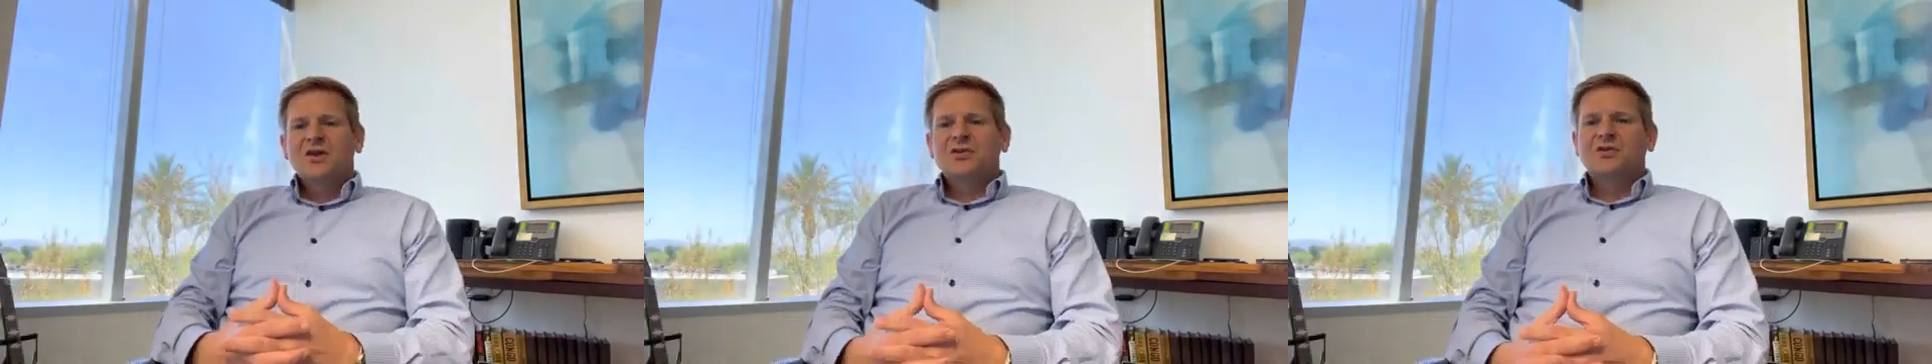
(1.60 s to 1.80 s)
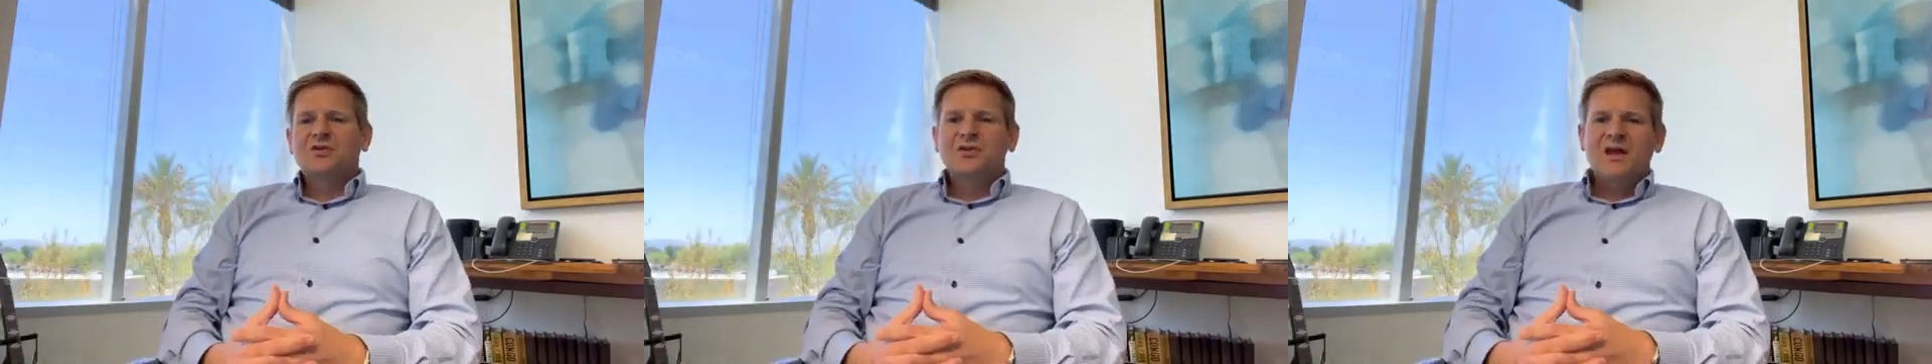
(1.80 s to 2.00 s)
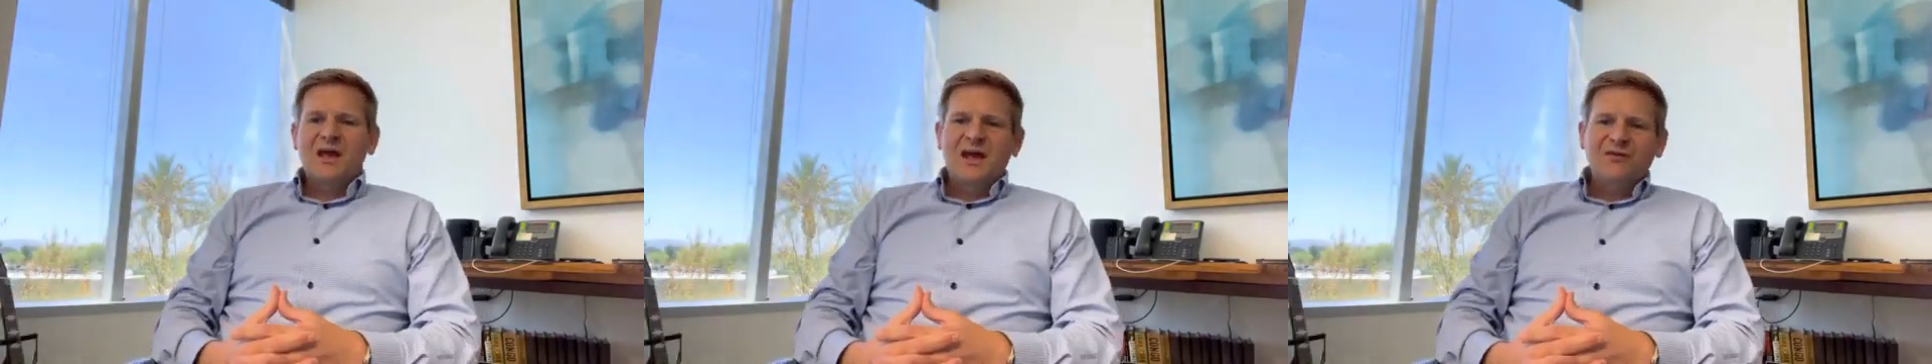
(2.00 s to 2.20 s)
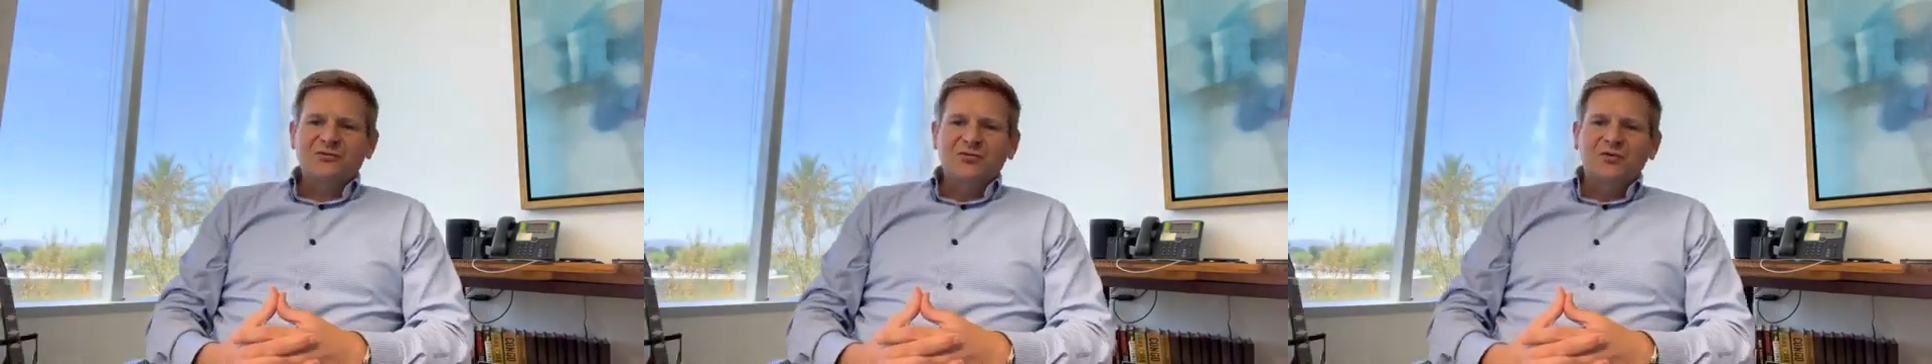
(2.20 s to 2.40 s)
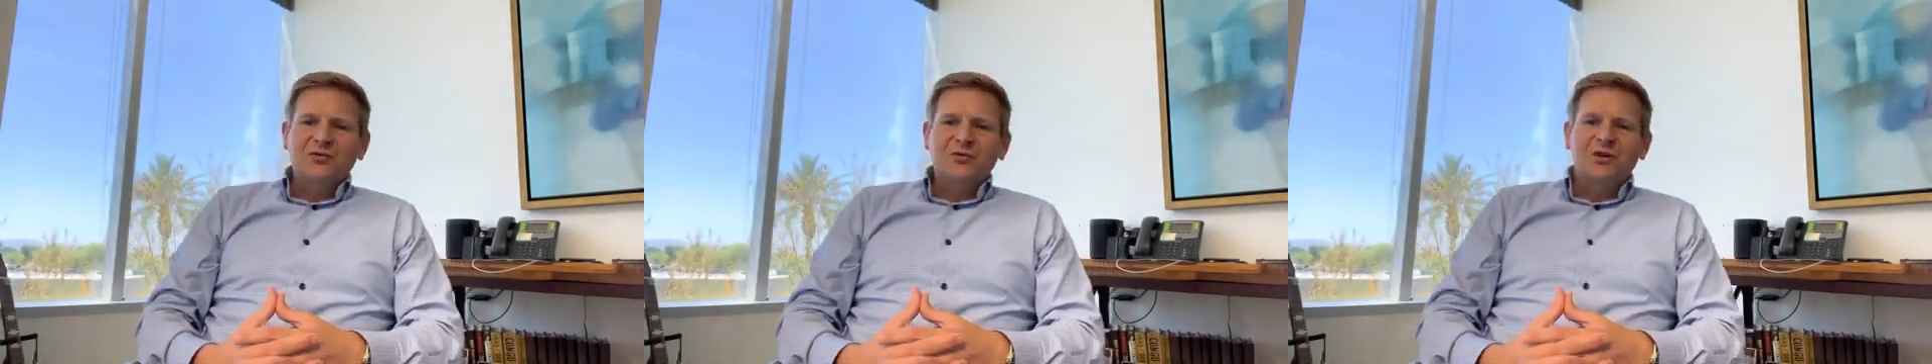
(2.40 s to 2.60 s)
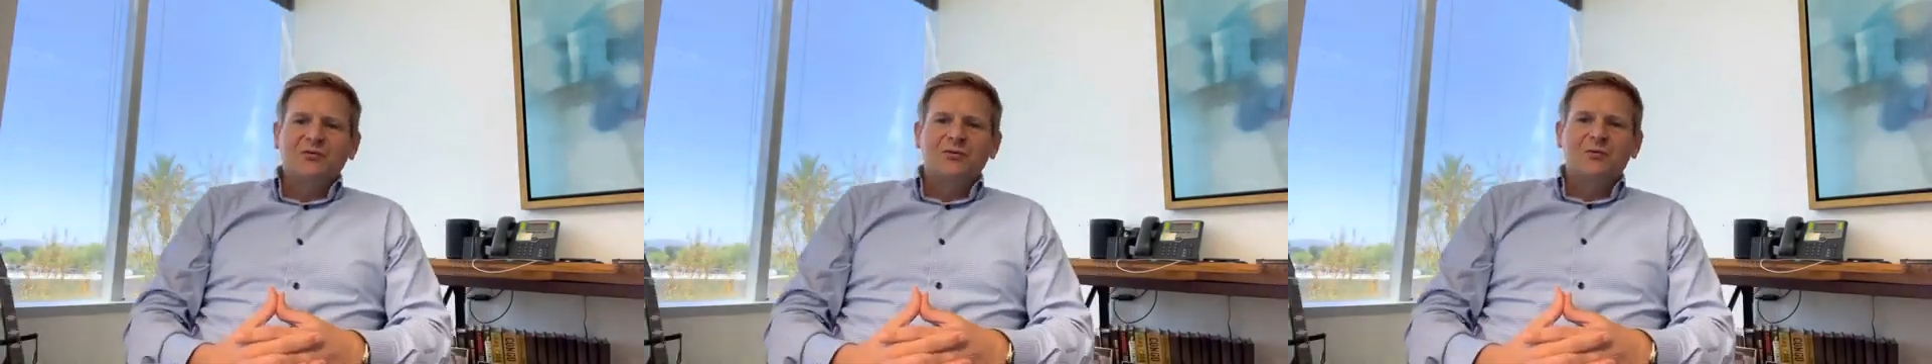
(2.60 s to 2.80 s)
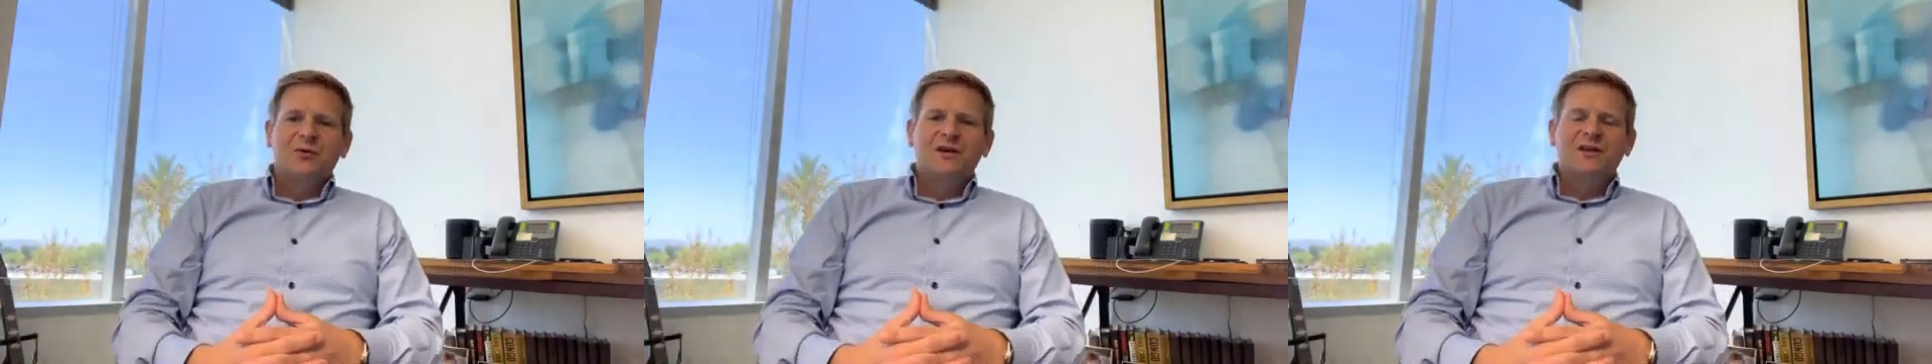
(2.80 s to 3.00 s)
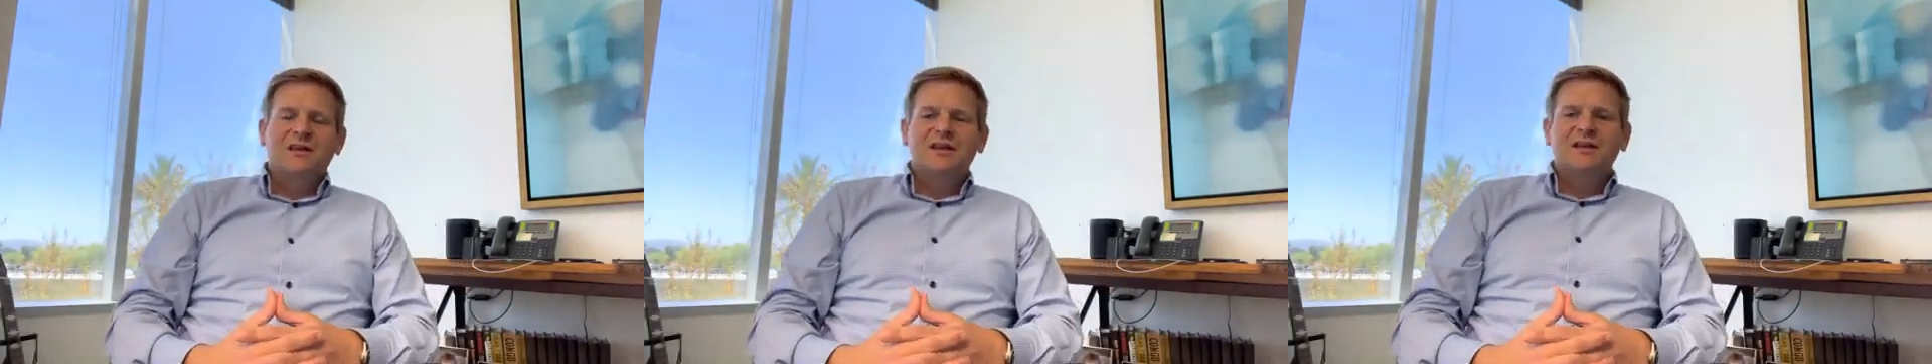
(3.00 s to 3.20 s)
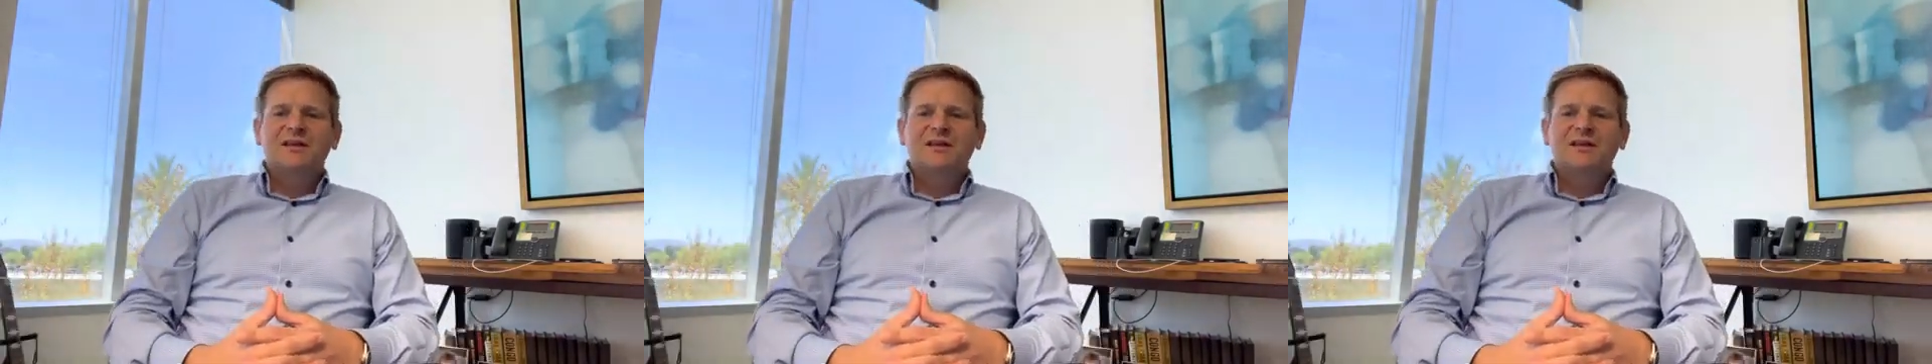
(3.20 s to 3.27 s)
Good afternoon, everybody.